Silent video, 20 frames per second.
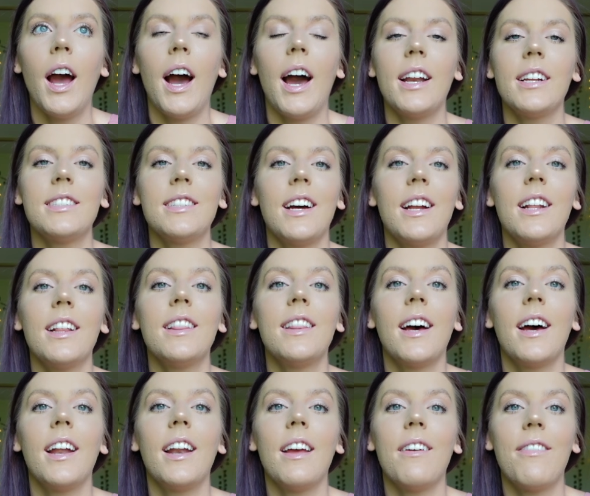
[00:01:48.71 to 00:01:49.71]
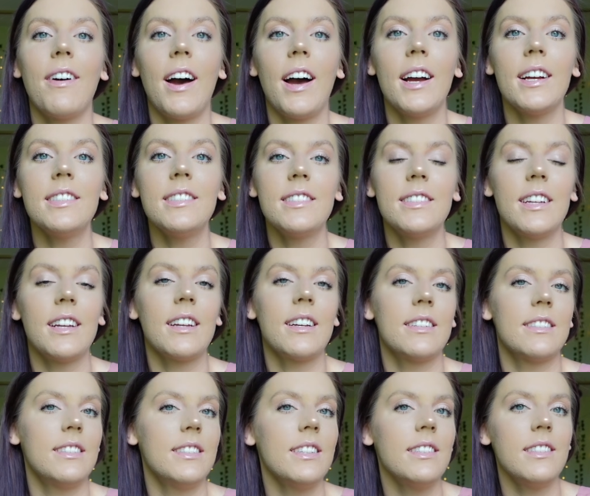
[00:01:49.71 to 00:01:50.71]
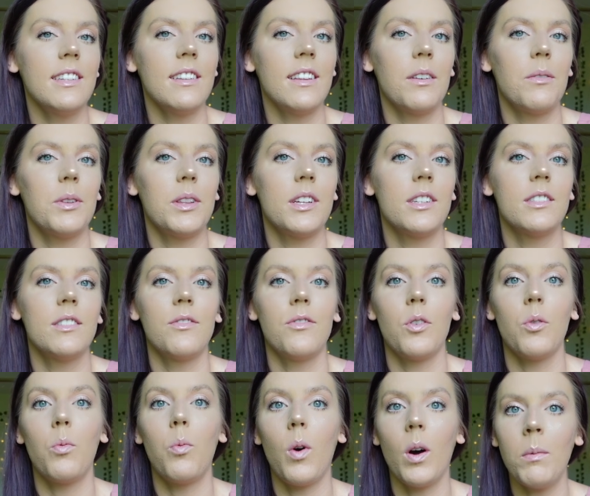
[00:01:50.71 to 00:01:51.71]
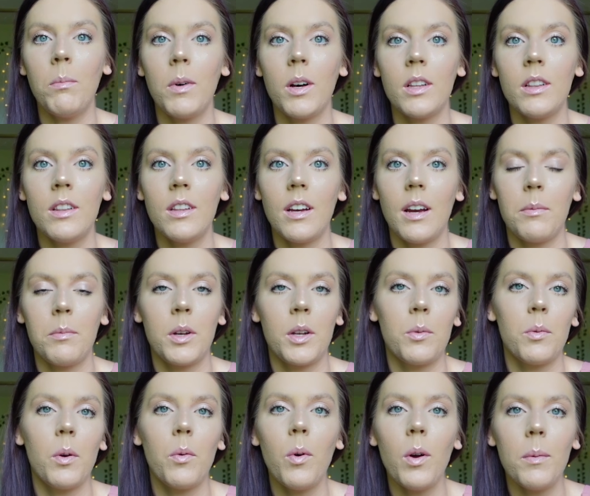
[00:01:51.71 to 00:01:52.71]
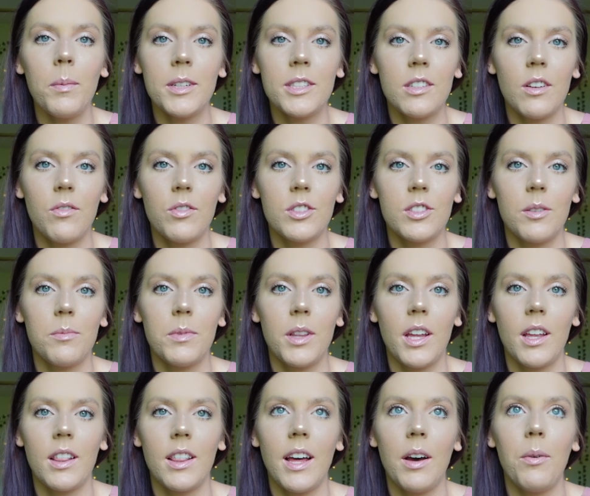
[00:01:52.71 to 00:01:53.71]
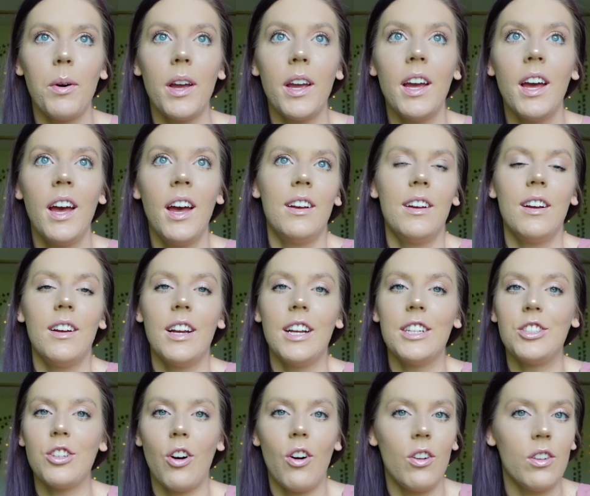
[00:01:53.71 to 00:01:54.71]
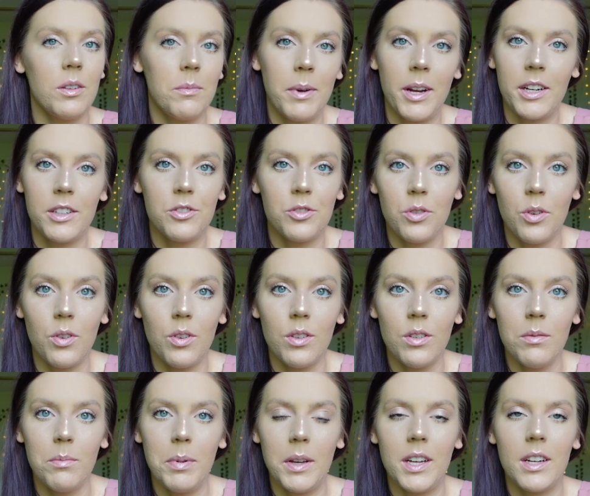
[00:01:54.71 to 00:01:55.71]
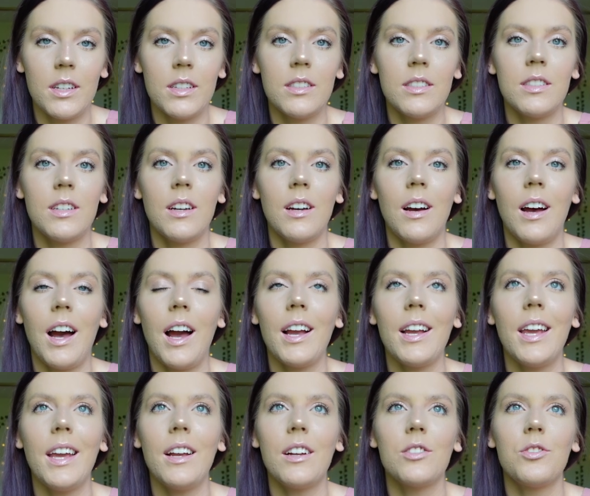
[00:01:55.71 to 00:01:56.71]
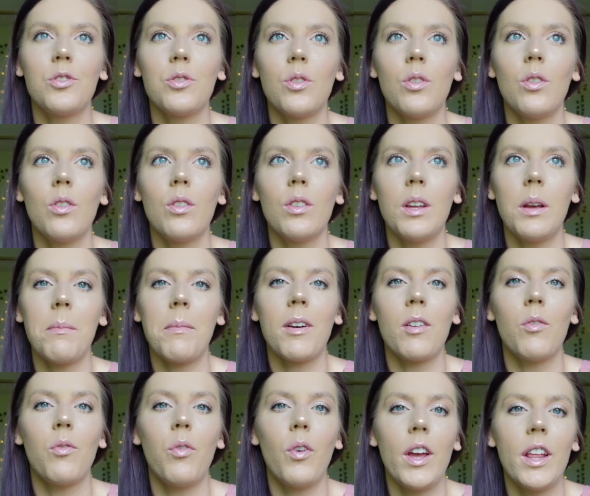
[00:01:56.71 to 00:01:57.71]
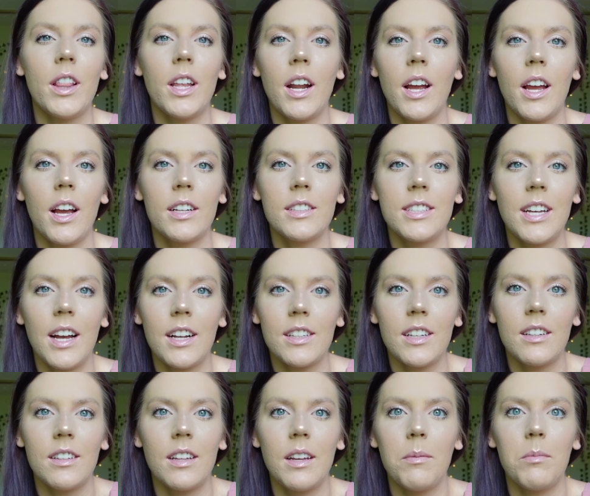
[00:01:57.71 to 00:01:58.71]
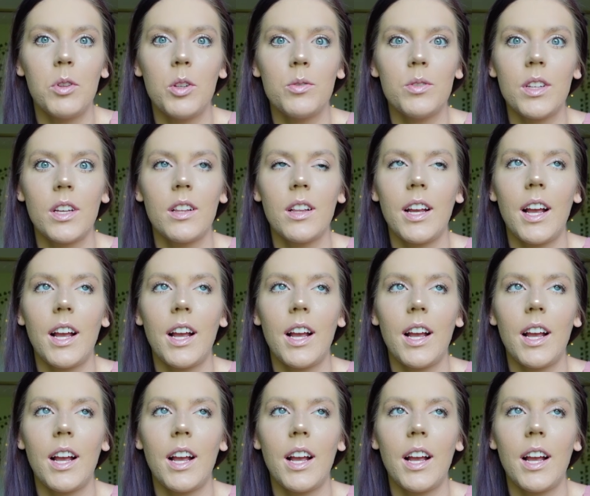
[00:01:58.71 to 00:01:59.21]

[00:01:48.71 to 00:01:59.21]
I decided that if I stick consistently with this for one month, I'm going to reward myself with something. That way it's all in my control, because I can't control the amount of weight that I technically am losing.